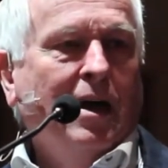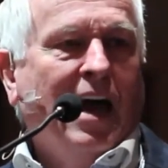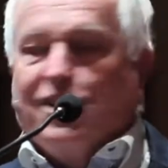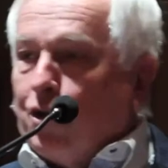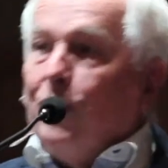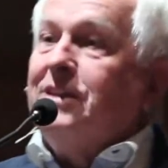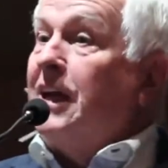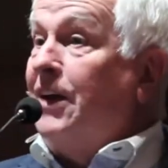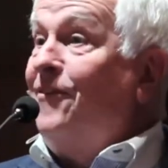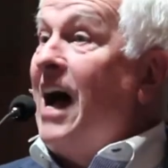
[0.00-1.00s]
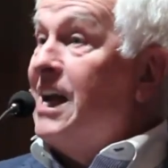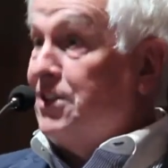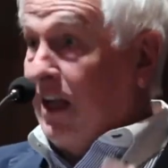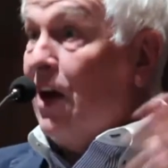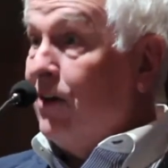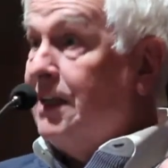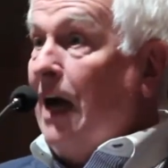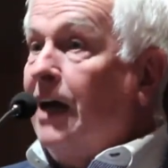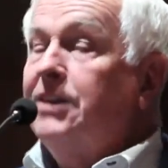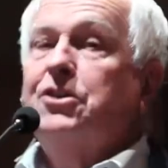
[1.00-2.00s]
And so what they devised, the
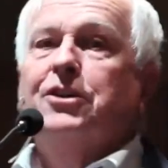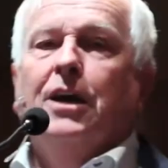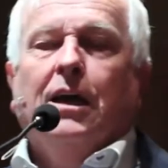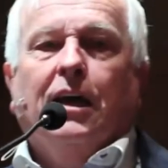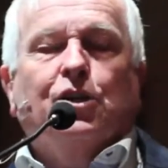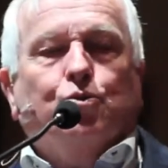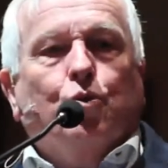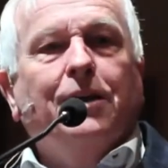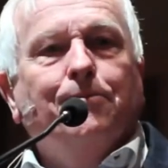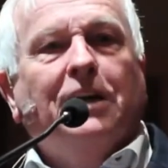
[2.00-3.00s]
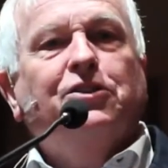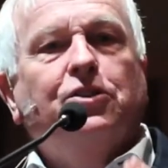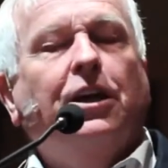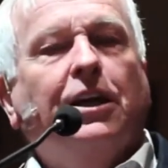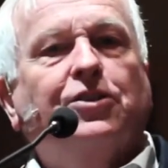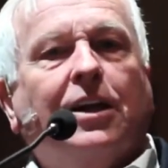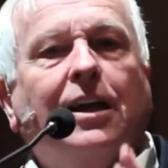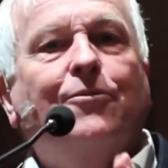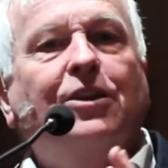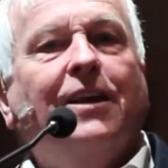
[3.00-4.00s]
erudites, is we must teach that
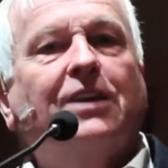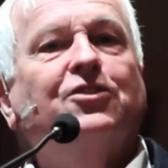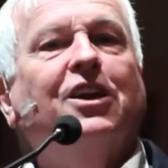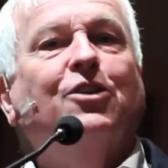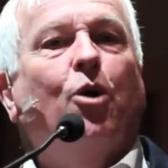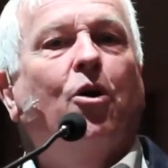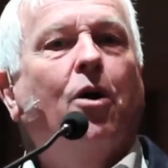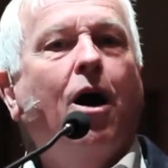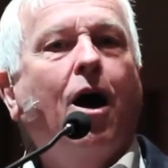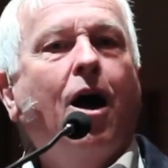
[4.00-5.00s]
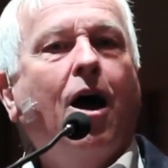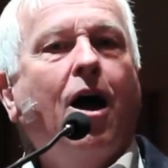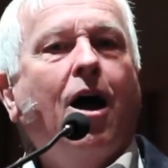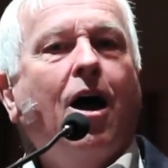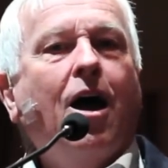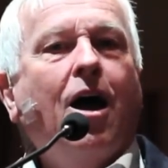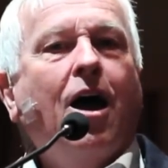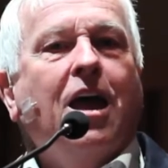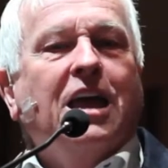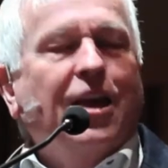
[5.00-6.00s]
everything is equal.
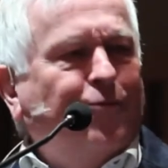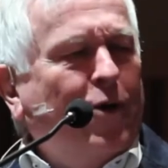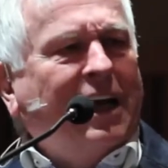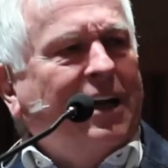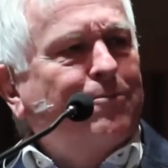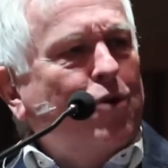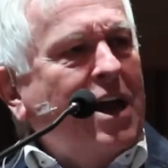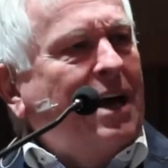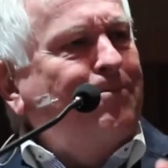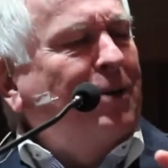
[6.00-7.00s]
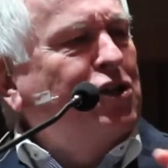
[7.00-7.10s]
If we can bring up a